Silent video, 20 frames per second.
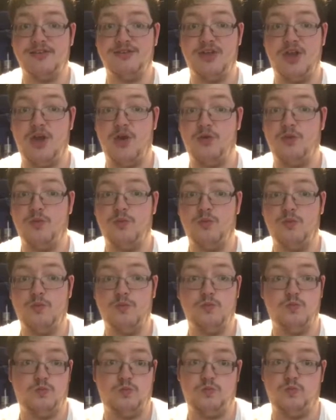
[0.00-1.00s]
So
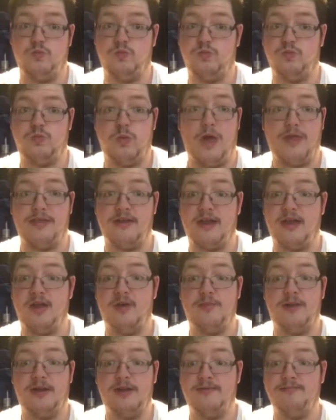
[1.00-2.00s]
whether he'll
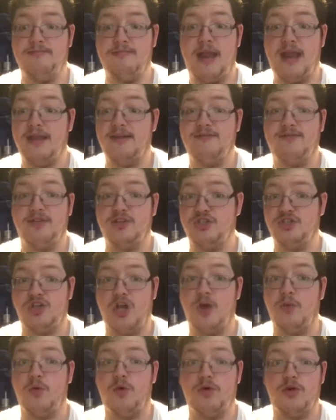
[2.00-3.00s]
be main for the
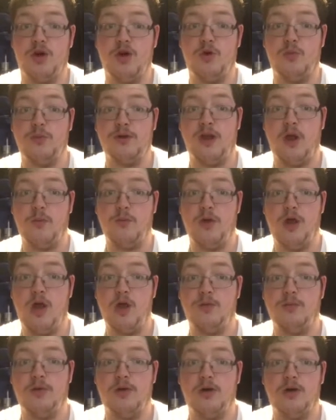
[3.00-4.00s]
show or not, we don't
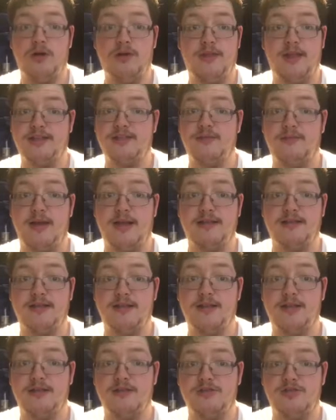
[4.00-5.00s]
know. But that's
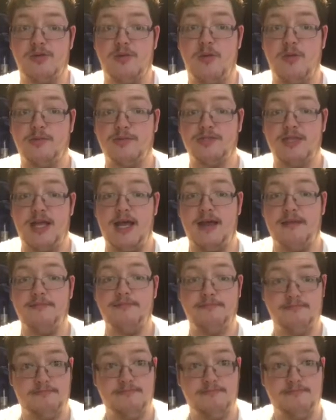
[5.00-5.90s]
amazing that someone was there.